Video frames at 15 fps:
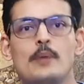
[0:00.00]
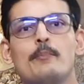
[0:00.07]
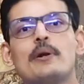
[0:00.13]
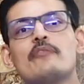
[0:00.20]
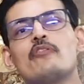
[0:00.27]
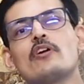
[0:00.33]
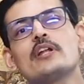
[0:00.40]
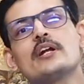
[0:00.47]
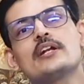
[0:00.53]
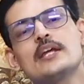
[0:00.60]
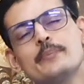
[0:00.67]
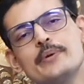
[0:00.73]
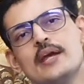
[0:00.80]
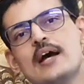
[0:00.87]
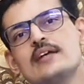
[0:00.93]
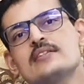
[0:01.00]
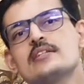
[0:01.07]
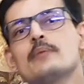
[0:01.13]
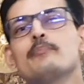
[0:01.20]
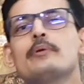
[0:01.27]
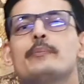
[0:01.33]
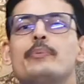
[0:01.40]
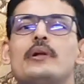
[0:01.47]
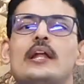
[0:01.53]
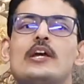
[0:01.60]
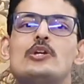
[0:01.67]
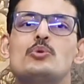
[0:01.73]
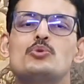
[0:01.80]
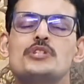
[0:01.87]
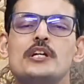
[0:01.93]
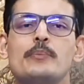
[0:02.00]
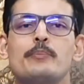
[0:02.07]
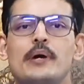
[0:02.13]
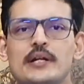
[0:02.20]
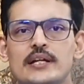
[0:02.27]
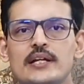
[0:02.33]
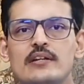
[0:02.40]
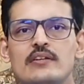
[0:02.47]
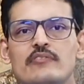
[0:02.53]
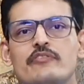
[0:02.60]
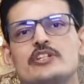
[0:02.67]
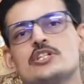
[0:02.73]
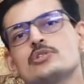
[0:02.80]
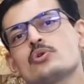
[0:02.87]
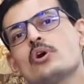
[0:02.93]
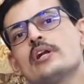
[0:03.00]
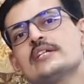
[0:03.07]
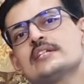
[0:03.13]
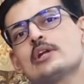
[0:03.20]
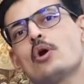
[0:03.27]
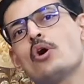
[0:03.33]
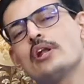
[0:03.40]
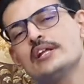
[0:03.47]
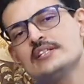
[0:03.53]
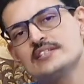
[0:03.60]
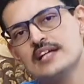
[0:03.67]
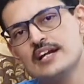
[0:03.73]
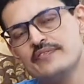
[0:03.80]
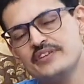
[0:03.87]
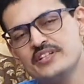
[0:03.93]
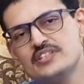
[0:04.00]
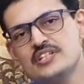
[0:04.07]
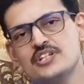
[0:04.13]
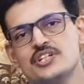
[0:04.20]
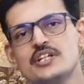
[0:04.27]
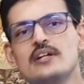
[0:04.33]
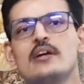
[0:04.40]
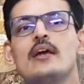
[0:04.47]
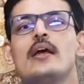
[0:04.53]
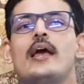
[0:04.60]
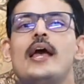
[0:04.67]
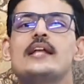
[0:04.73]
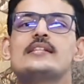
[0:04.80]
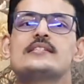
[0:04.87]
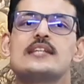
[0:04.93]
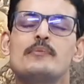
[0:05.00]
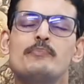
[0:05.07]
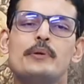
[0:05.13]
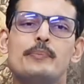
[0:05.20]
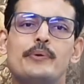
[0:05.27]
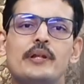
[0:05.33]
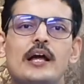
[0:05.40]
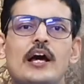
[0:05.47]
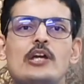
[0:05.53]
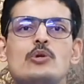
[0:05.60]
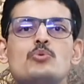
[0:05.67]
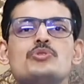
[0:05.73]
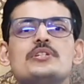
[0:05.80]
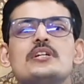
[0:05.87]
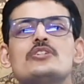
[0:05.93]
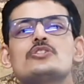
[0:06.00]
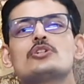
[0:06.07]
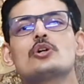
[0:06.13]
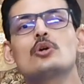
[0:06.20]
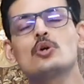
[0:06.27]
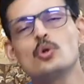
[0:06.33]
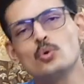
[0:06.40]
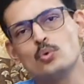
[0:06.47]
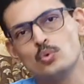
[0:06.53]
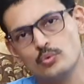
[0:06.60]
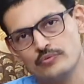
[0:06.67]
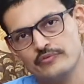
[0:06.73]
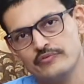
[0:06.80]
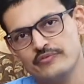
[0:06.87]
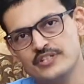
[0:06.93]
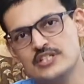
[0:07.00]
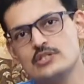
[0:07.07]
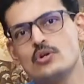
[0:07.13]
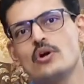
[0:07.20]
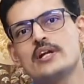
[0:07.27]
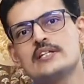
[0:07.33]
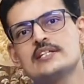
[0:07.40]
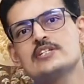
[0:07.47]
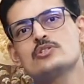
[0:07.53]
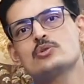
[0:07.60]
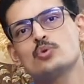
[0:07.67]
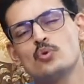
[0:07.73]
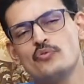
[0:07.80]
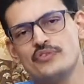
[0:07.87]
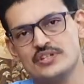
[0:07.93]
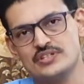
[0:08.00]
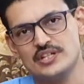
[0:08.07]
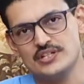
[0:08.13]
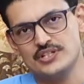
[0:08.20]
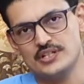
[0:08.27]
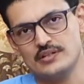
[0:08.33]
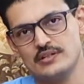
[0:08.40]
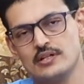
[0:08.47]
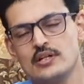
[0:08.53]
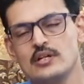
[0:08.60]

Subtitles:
But for the tibia, some people are using button, which is called as an all-inside fixation, and some people are using screw, which is called as a screw fixation.